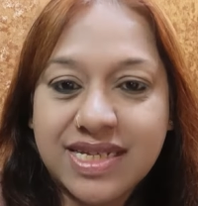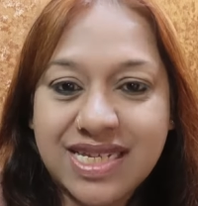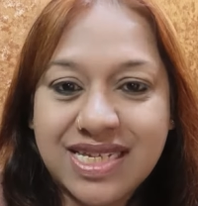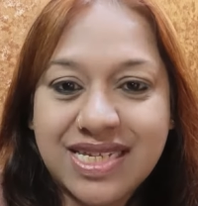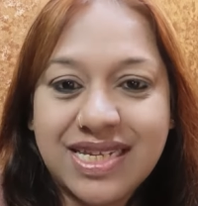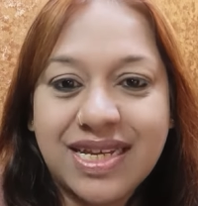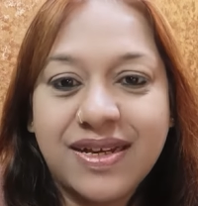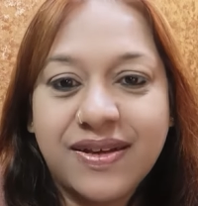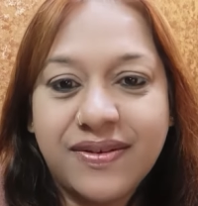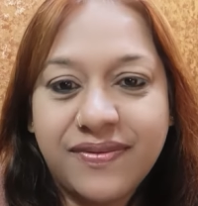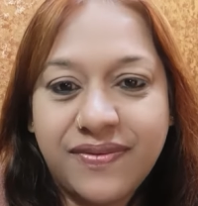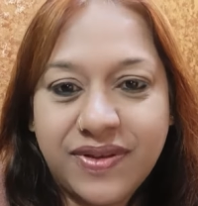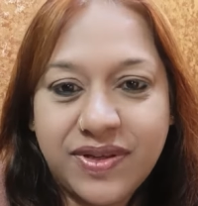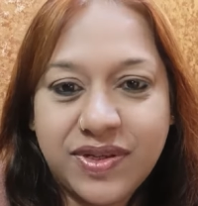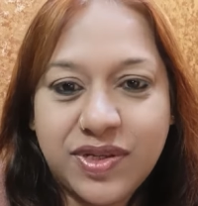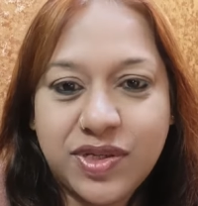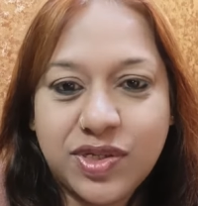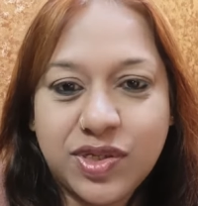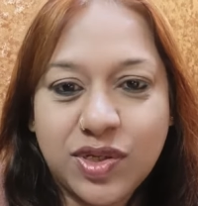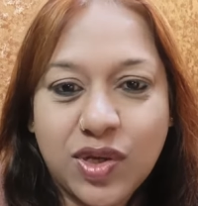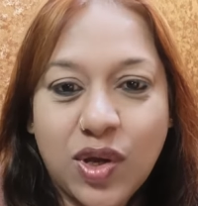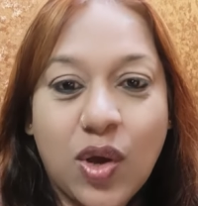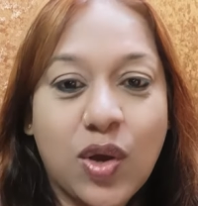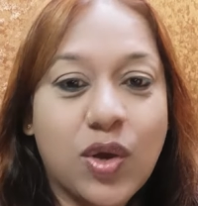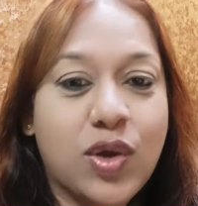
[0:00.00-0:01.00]

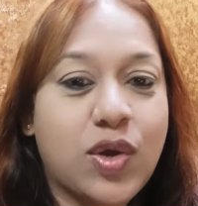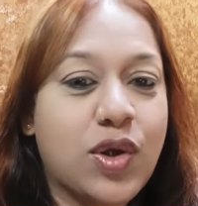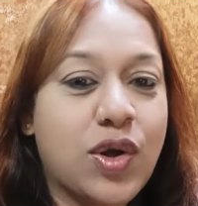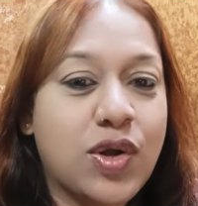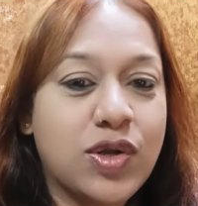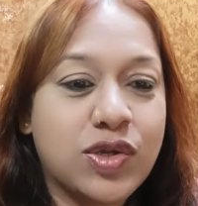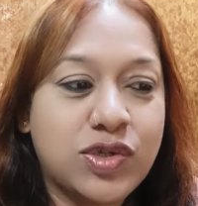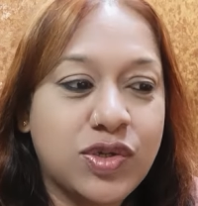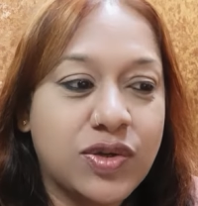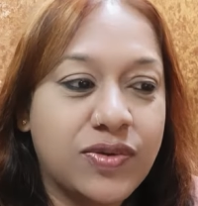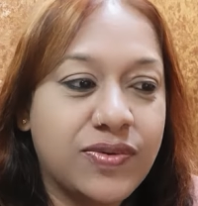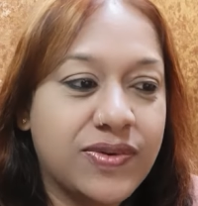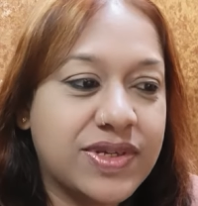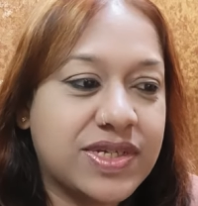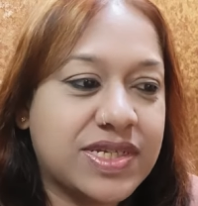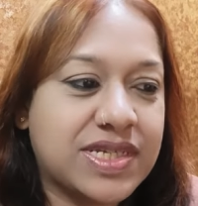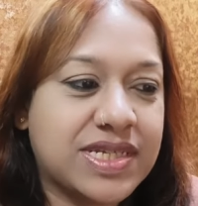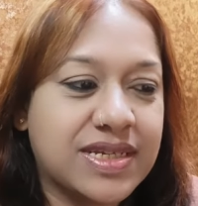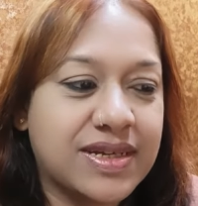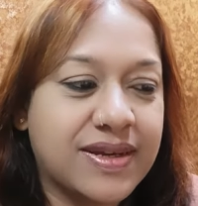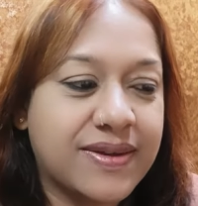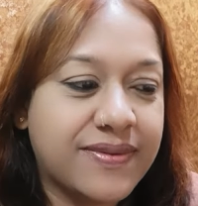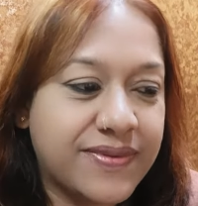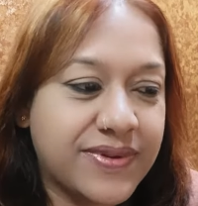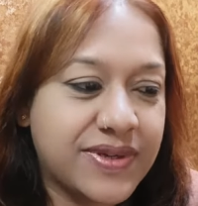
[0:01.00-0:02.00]
service or crossover
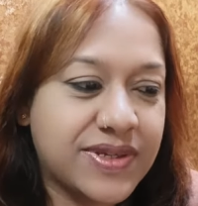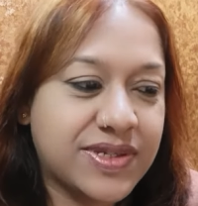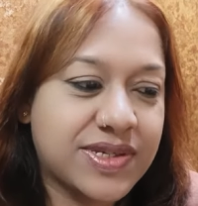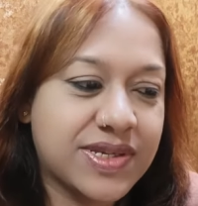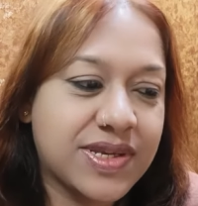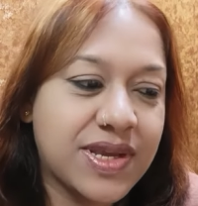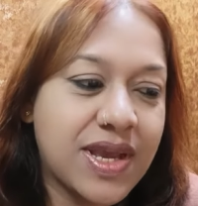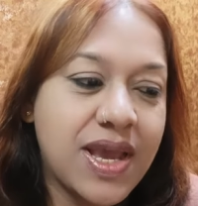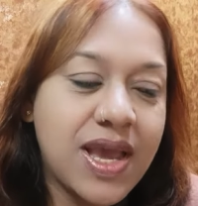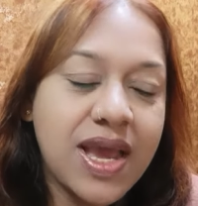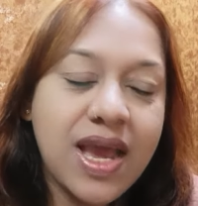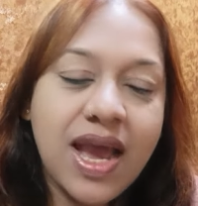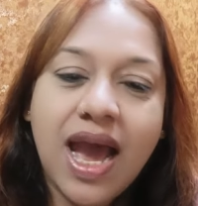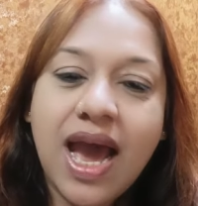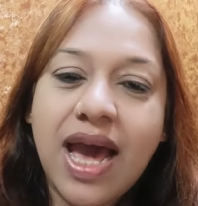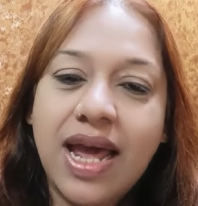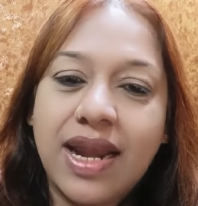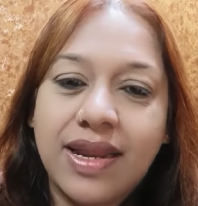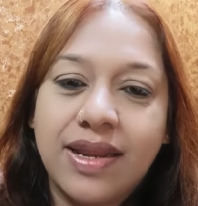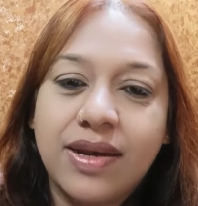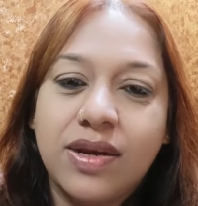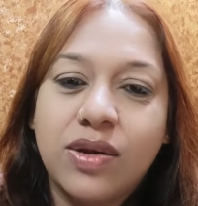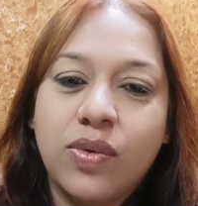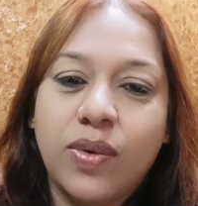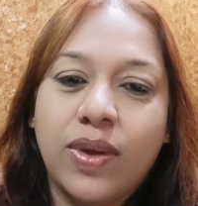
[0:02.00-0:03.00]
service.
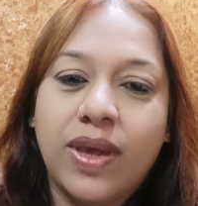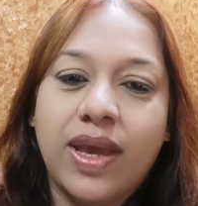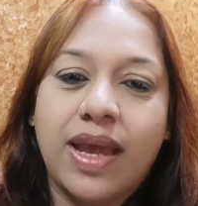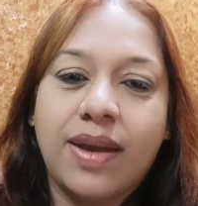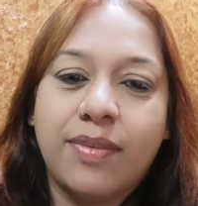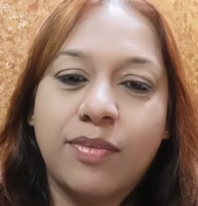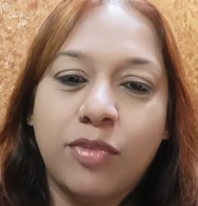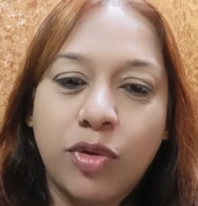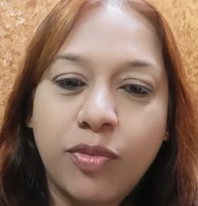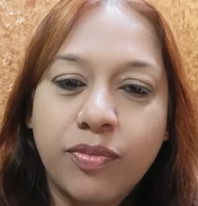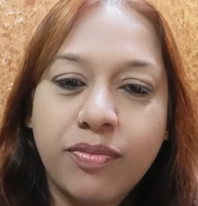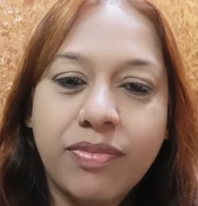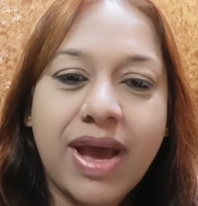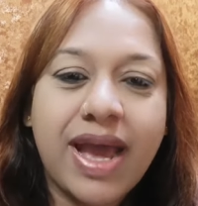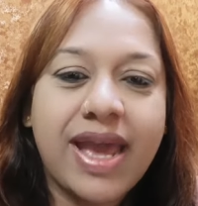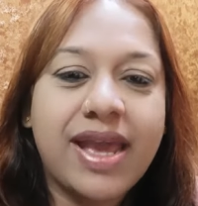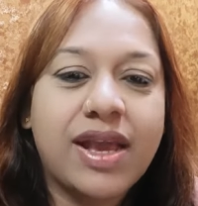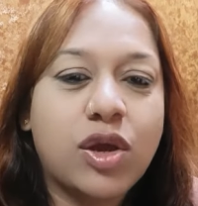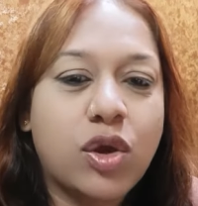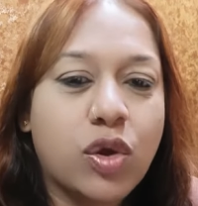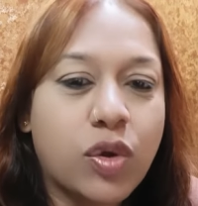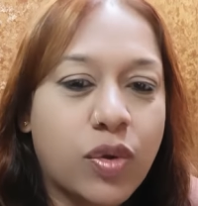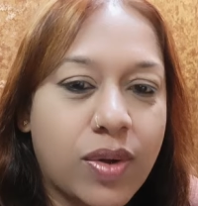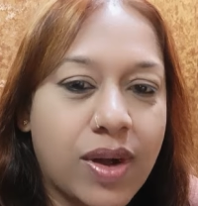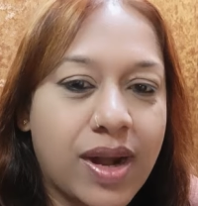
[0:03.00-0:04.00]
Hallelujah. In
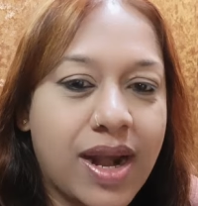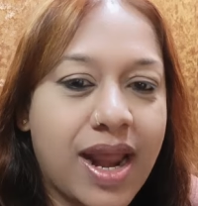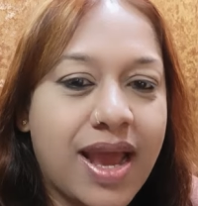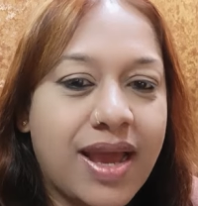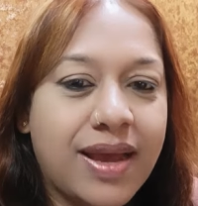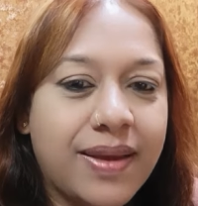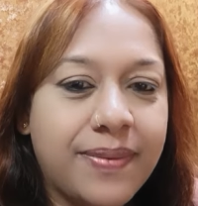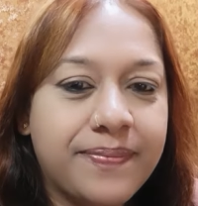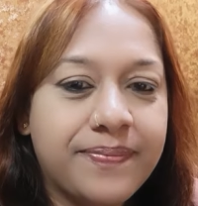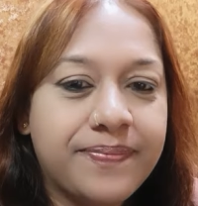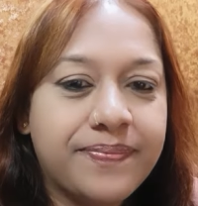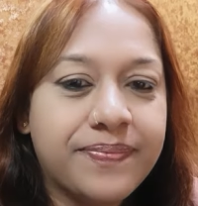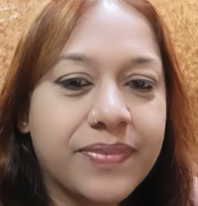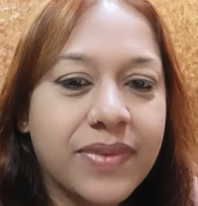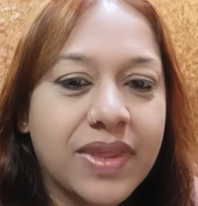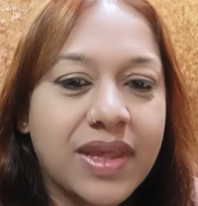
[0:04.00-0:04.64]
Mumbai, Kurla.